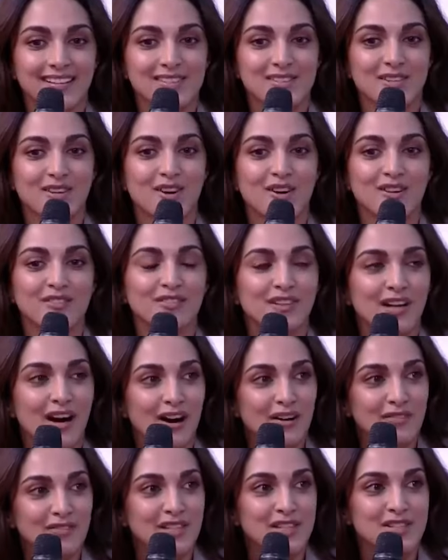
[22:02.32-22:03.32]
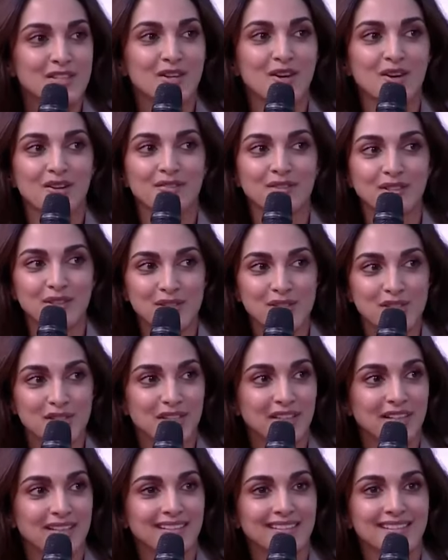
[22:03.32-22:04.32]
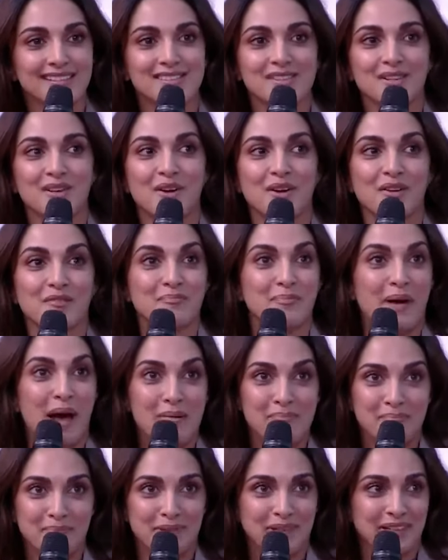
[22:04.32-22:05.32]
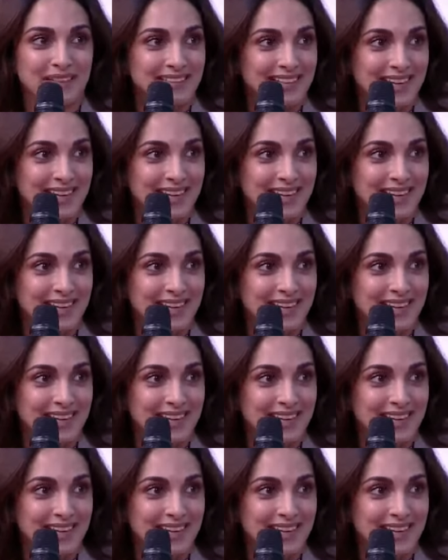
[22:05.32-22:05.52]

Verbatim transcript: there's a lot of love, there's a lot of nurturing, there's a lot of pampering